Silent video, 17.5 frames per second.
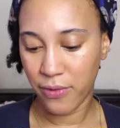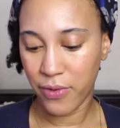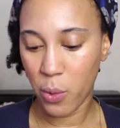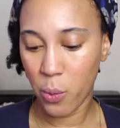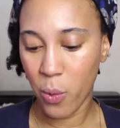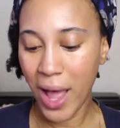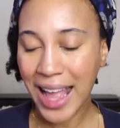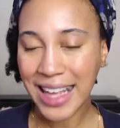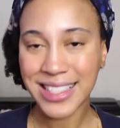
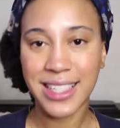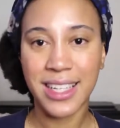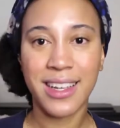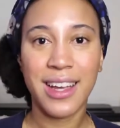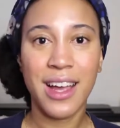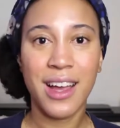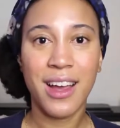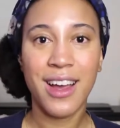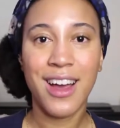for what?
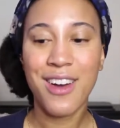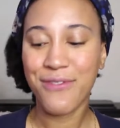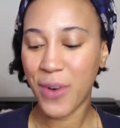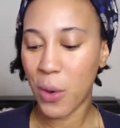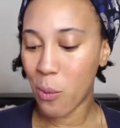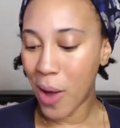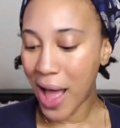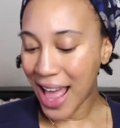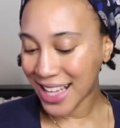
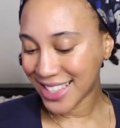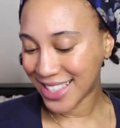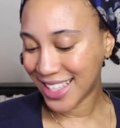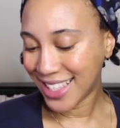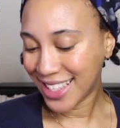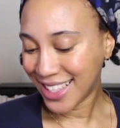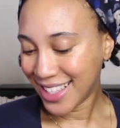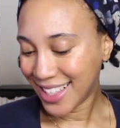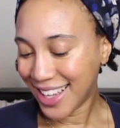For what?
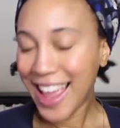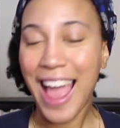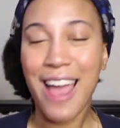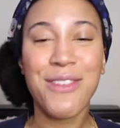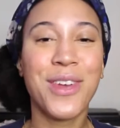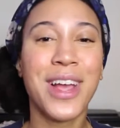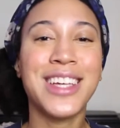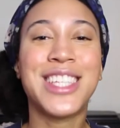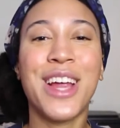
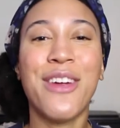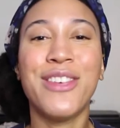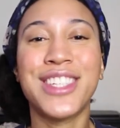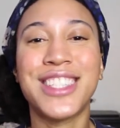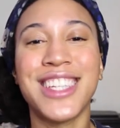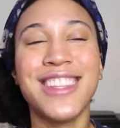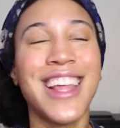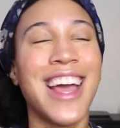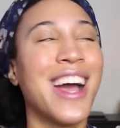Have you guys ever
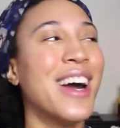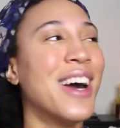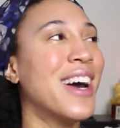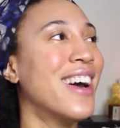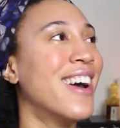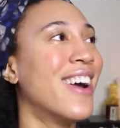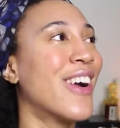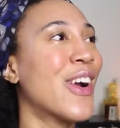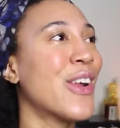seen that
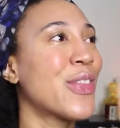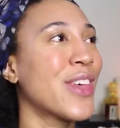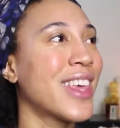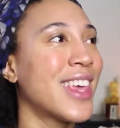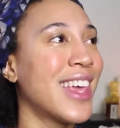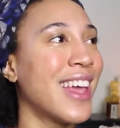uh, Eartha